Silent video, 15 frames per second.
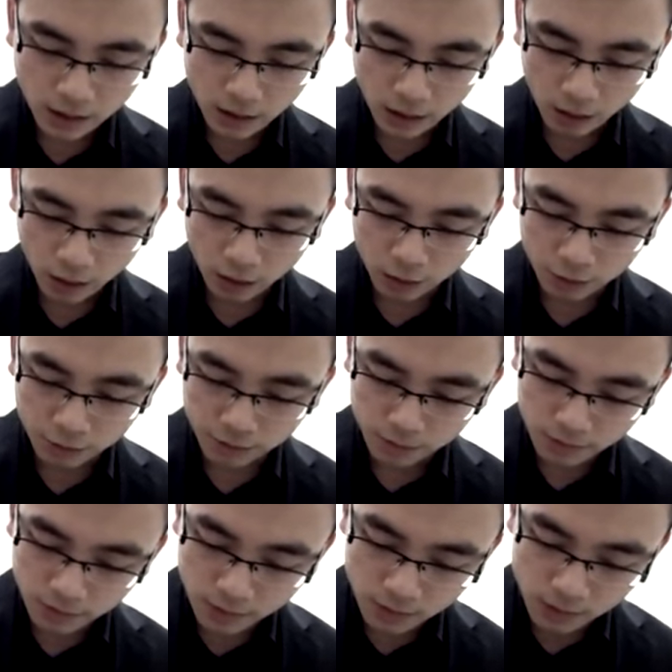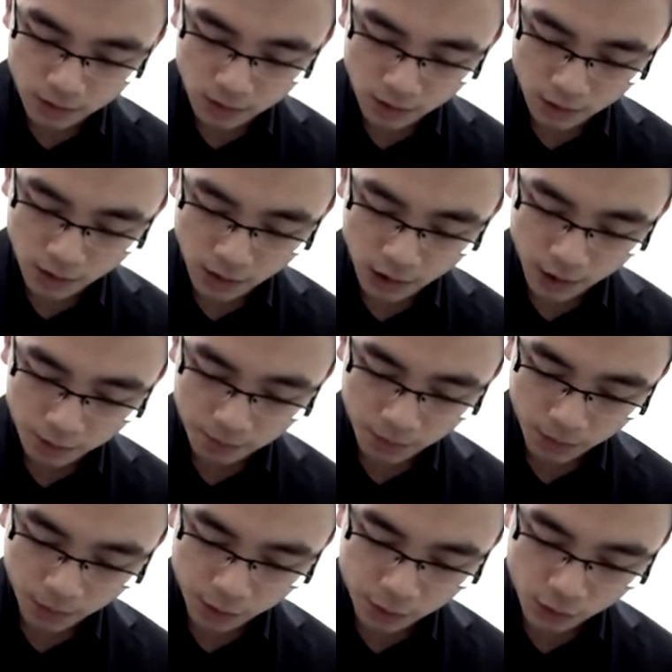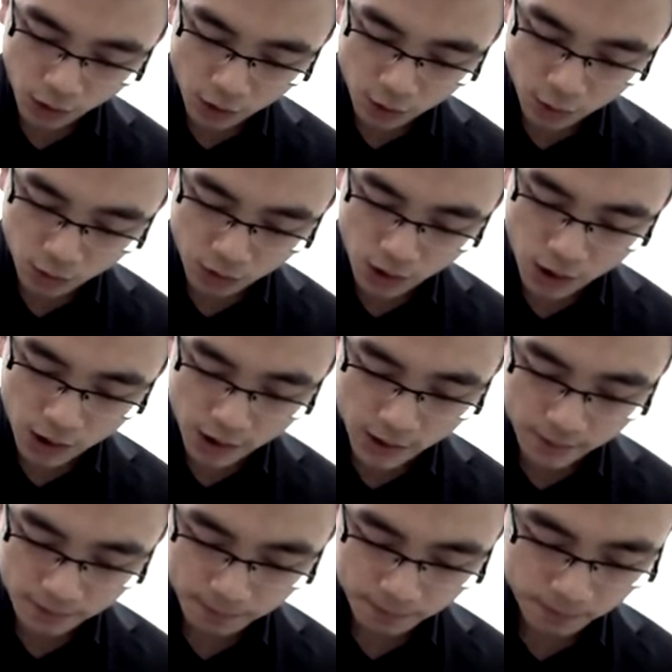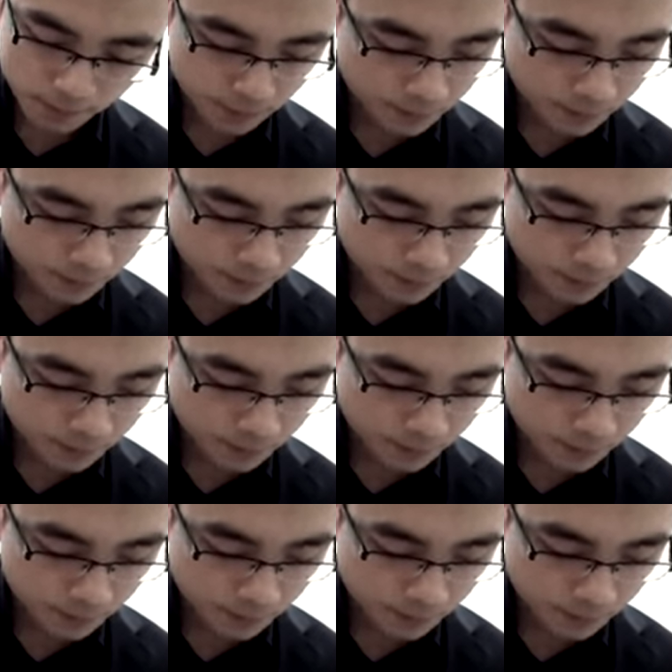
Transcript: of nine point zero nine,